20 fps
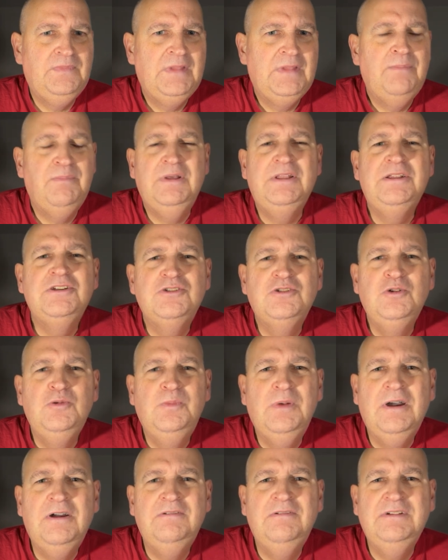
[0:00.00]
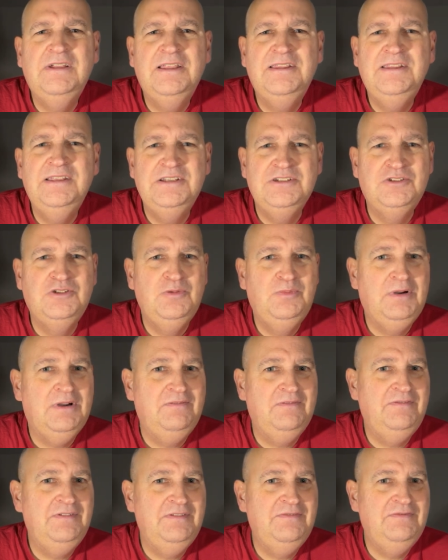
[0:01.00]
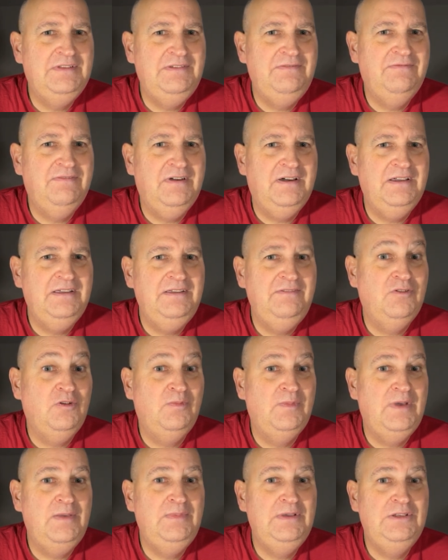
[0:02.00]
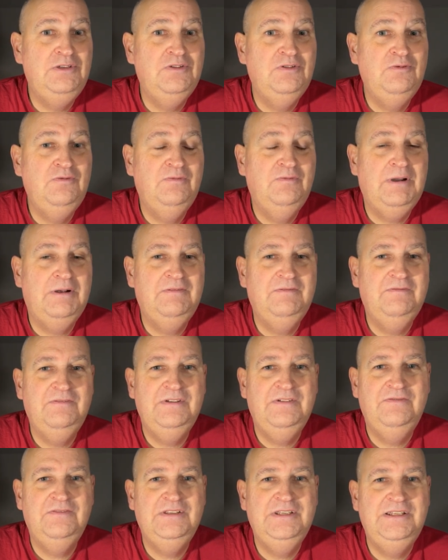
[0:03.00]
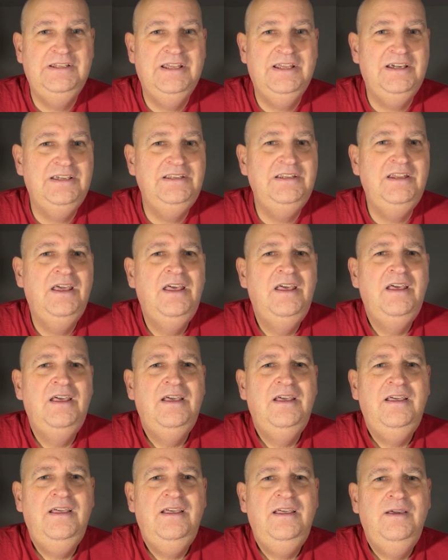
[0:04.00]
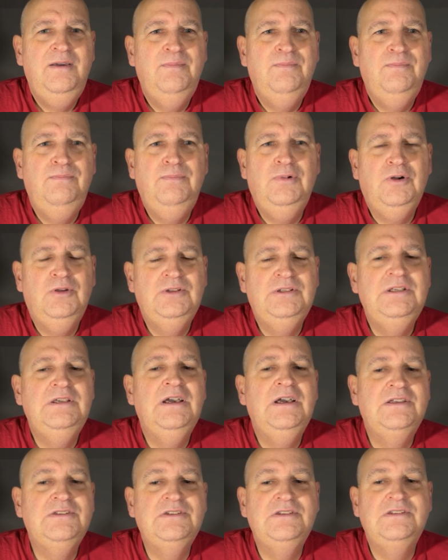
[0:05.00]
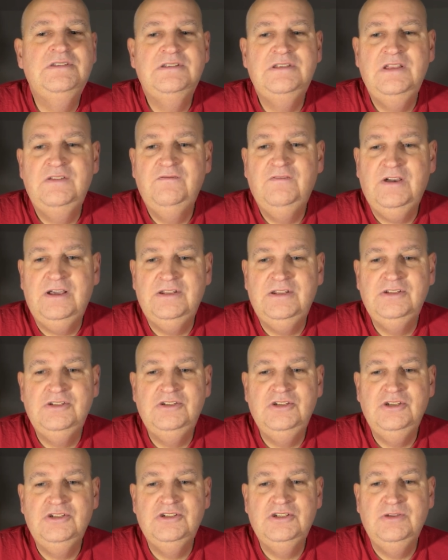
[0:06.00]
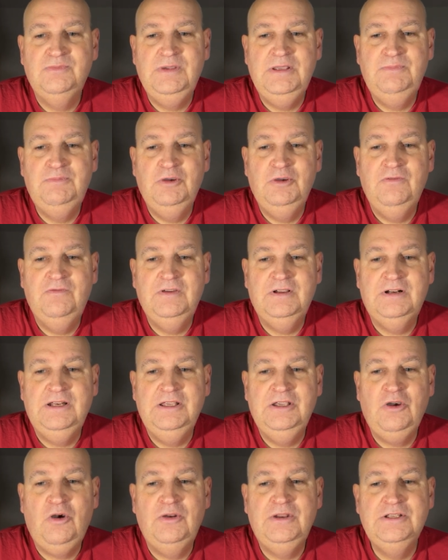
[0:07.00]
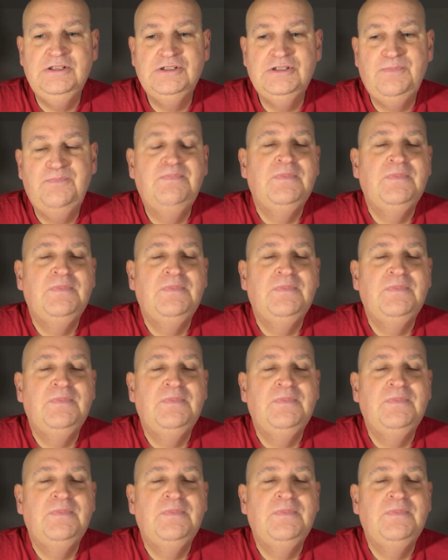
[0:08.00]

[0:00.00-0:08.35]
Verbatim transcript: But it's £2, I think it's £2.55 or maybe £2.59. Ponty has its advantages, to be perfectly honest.